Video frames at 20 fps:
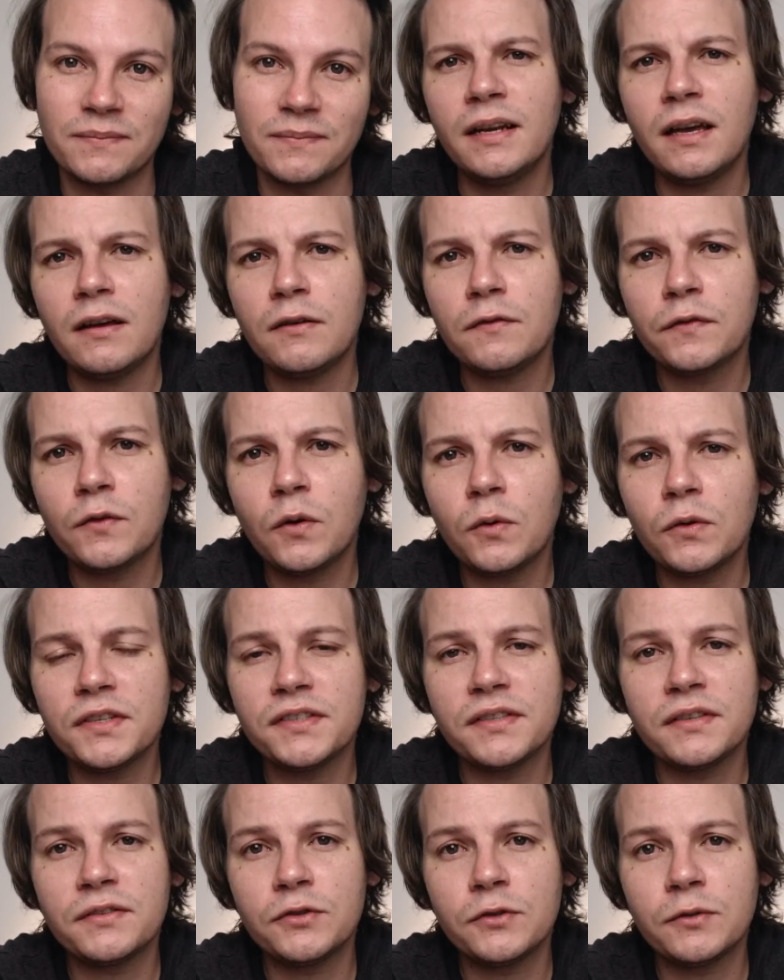Now of
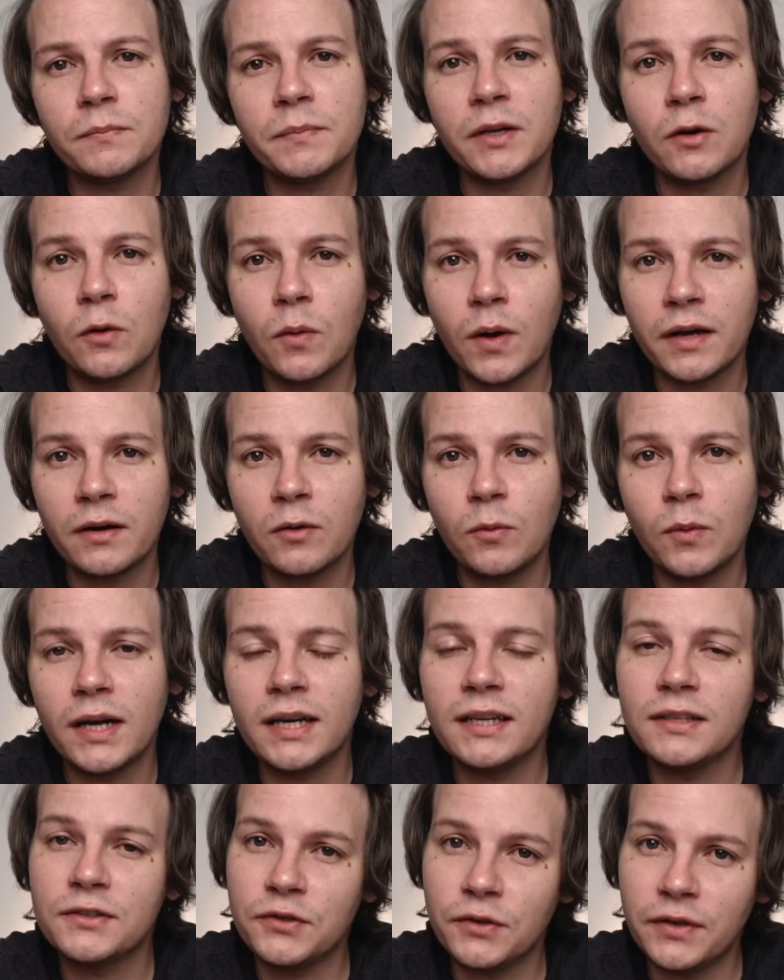course it took me quite a
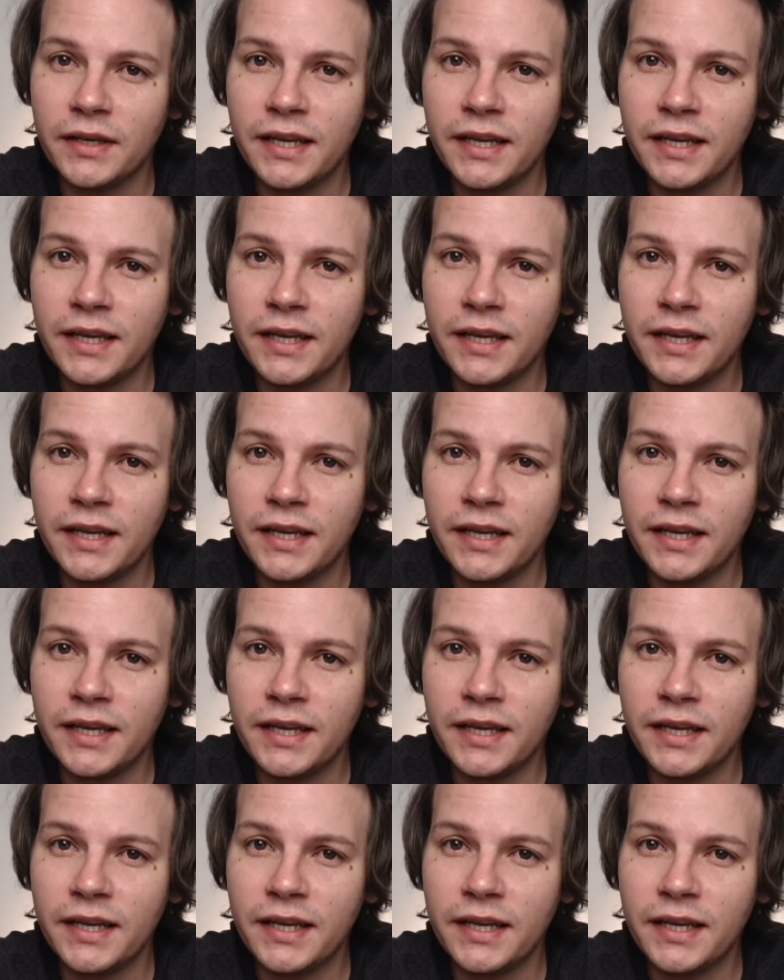while to